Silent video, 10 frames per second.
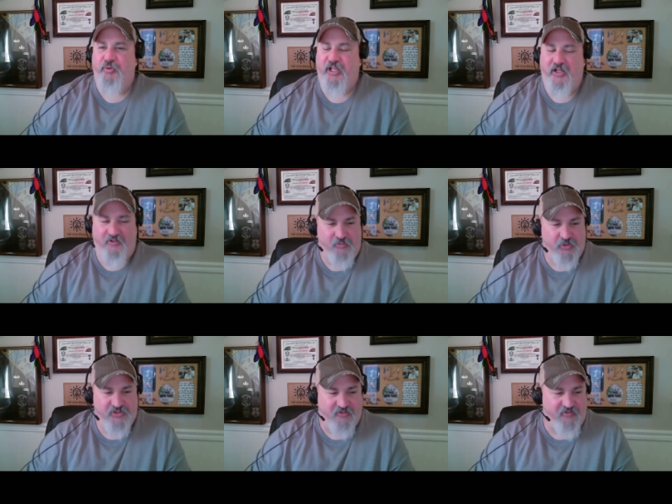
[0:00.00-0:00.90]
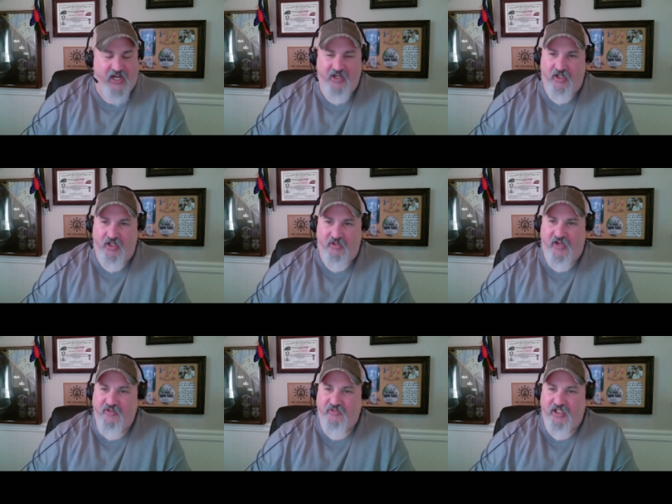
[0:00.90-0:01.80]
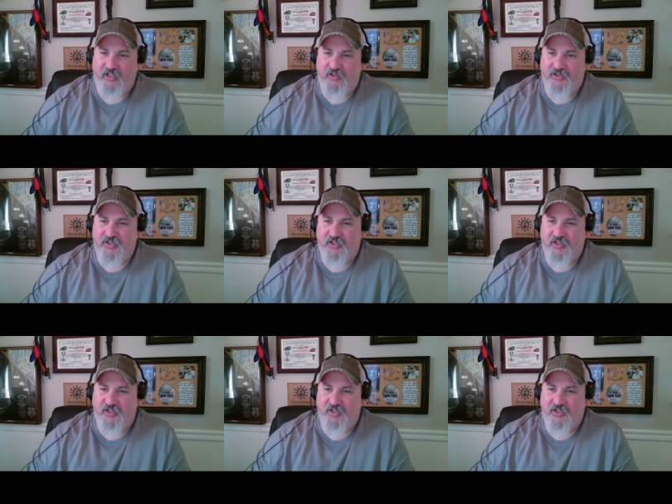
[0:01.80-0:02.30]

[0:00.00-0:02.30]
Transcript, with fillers: yeah was it a five uh five line or,